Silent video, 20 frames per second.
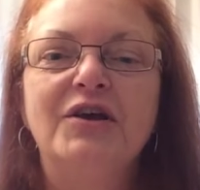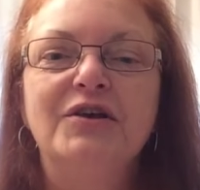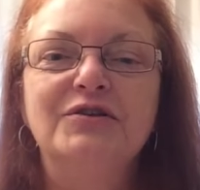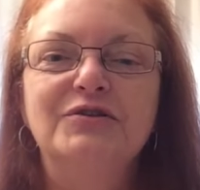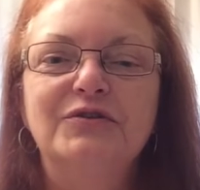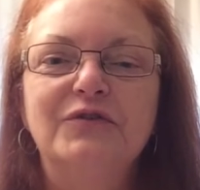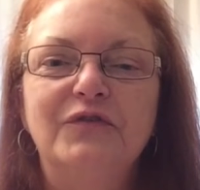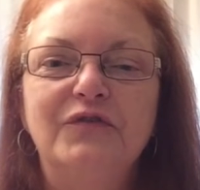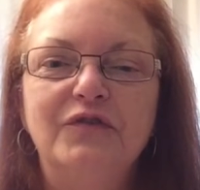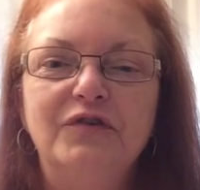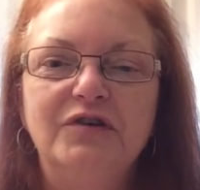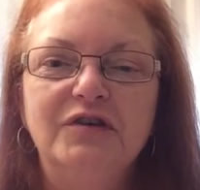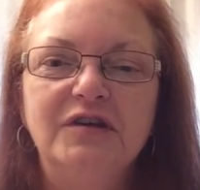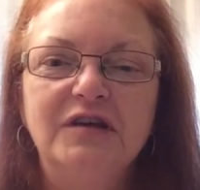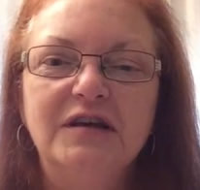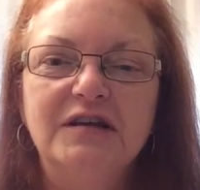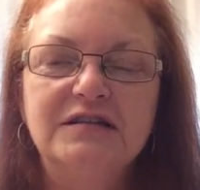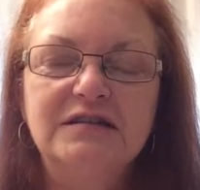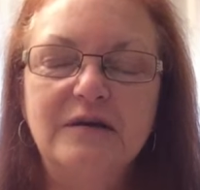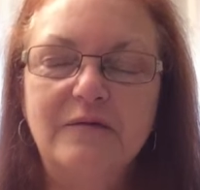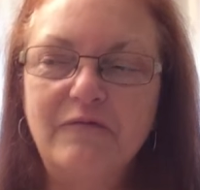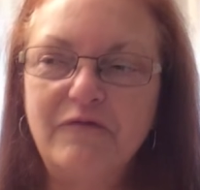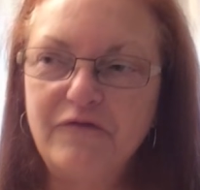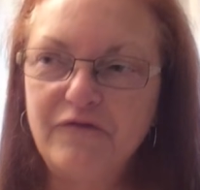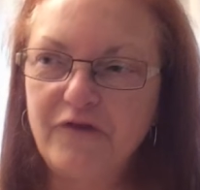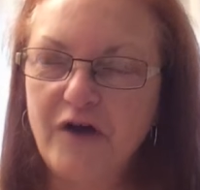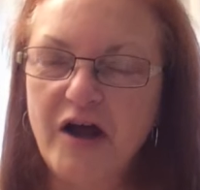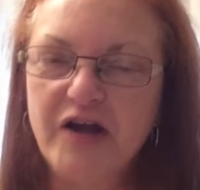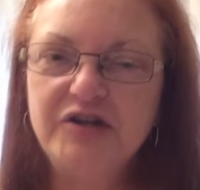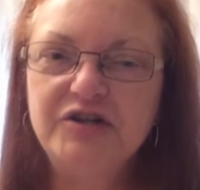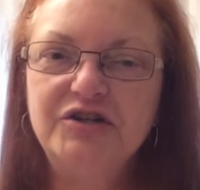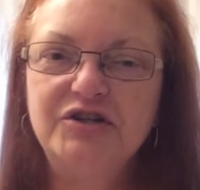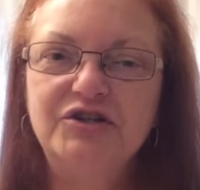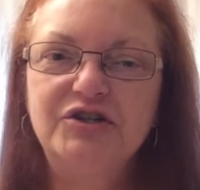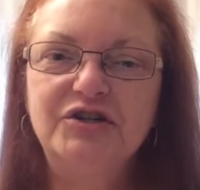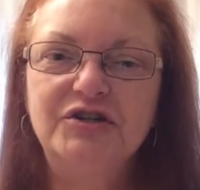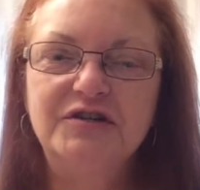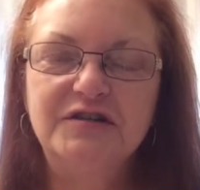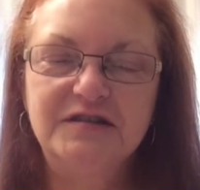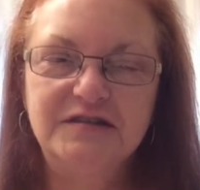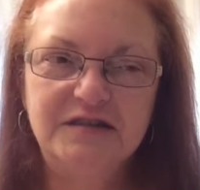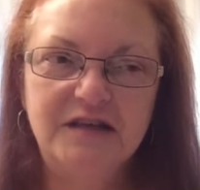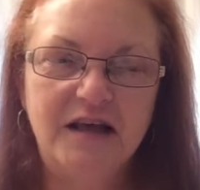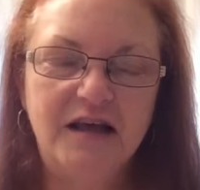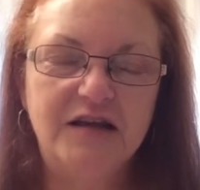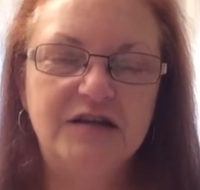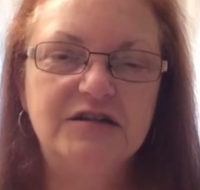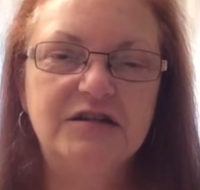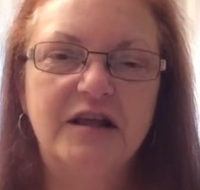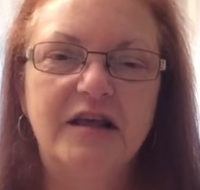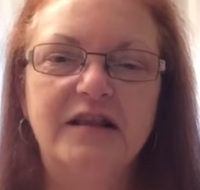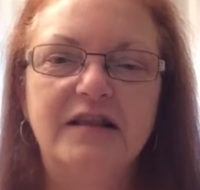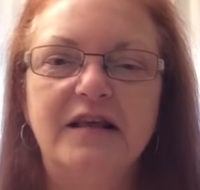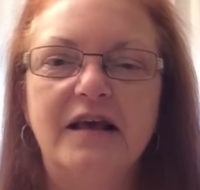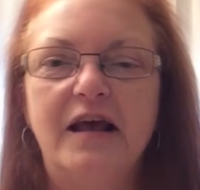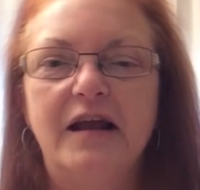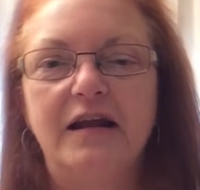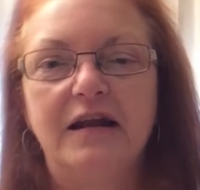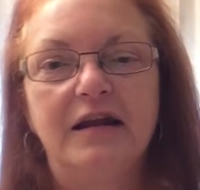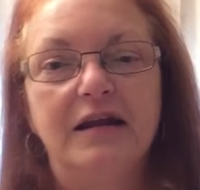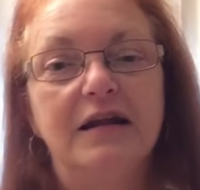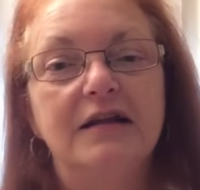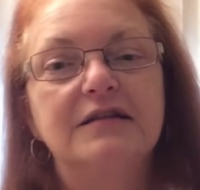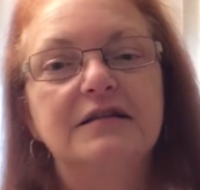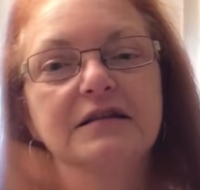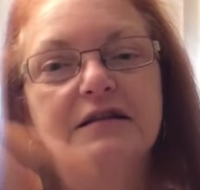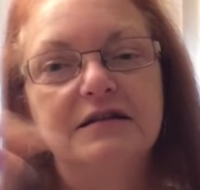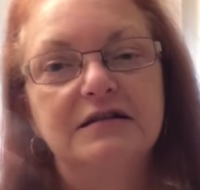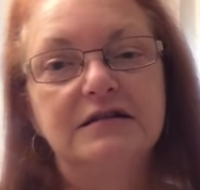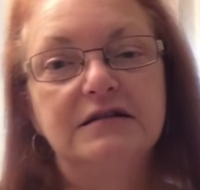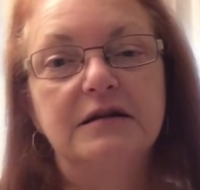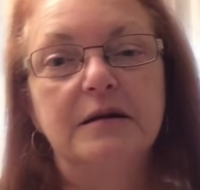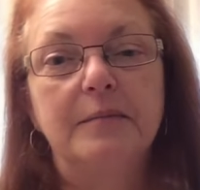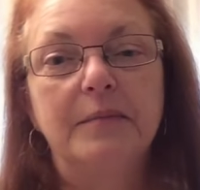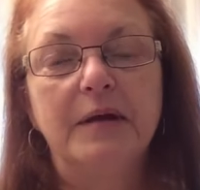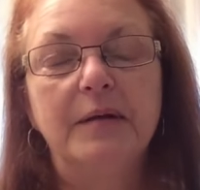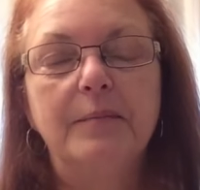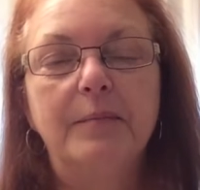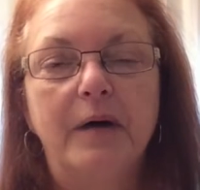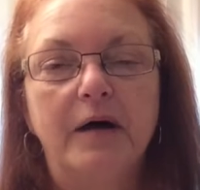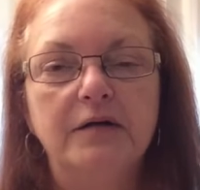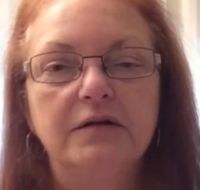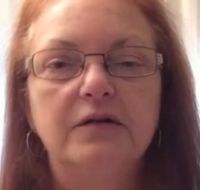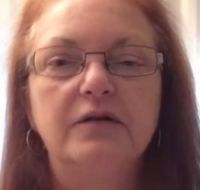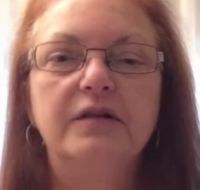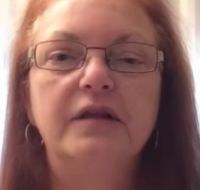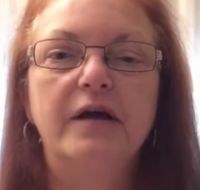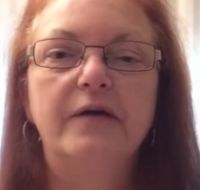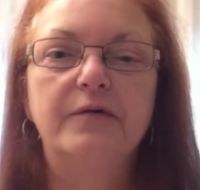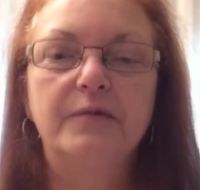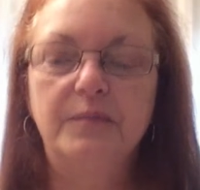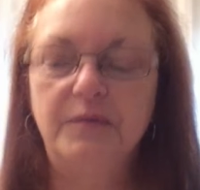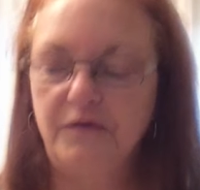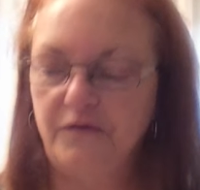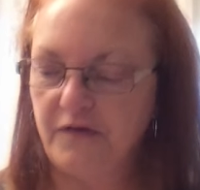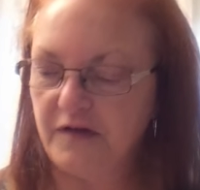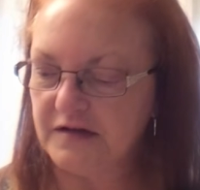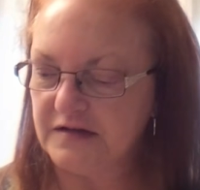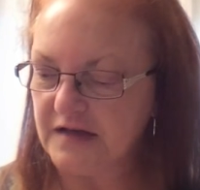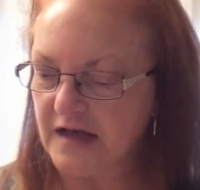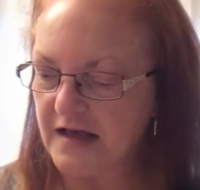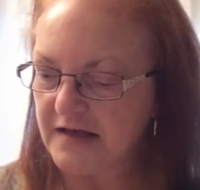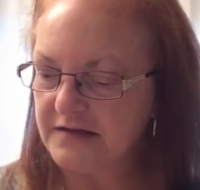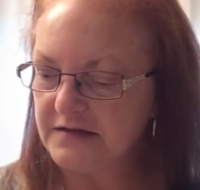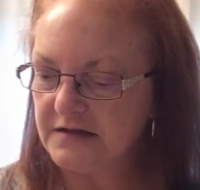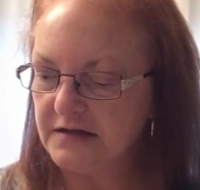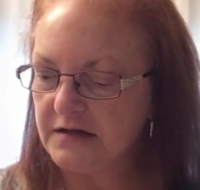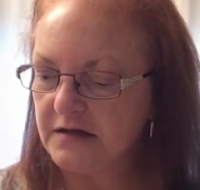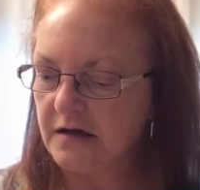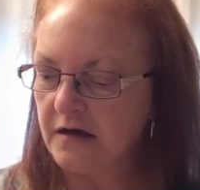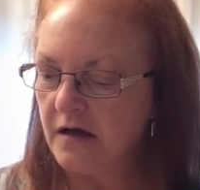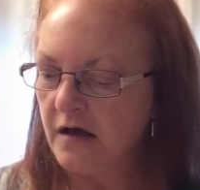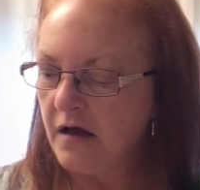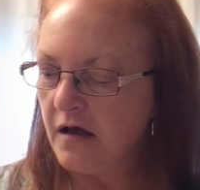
So if you can get some fresh sage like that, and it's in a big bundle, that would be fantastic.